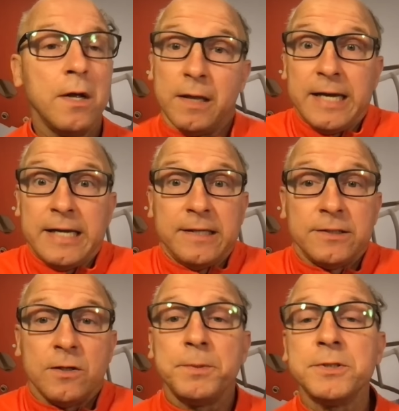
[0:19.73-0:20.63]
like
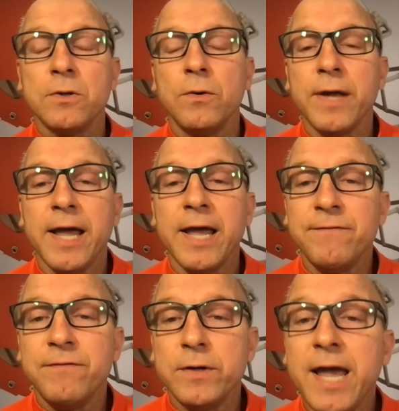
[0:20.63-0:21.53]
this episode, and
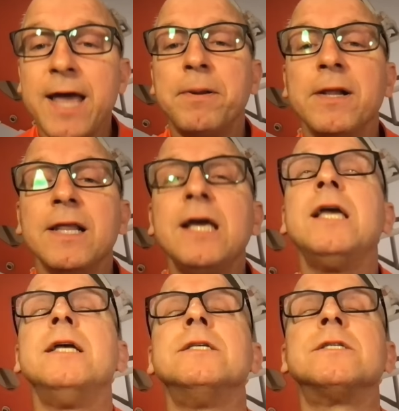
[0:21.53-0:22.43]
if you can,
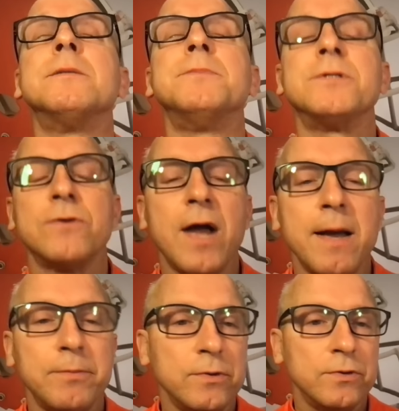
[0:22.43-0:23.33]
please
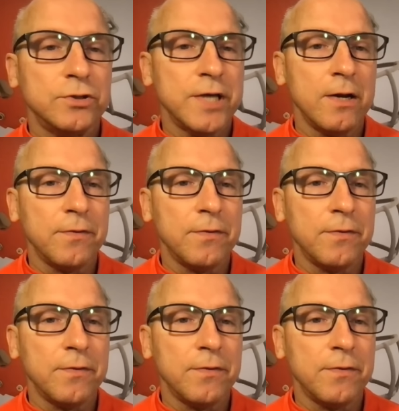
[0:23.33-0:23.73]
subscribe to the channel.